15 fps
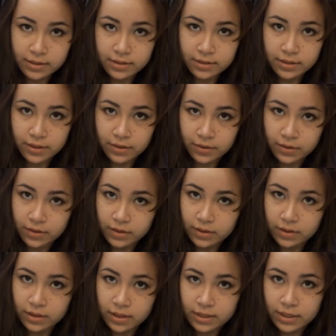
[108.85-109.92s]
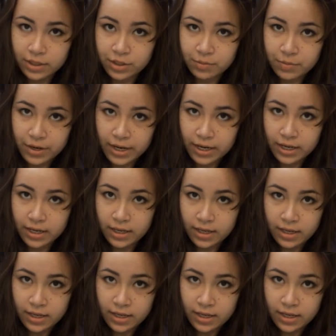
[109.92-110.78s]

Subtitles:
So a Dutch braid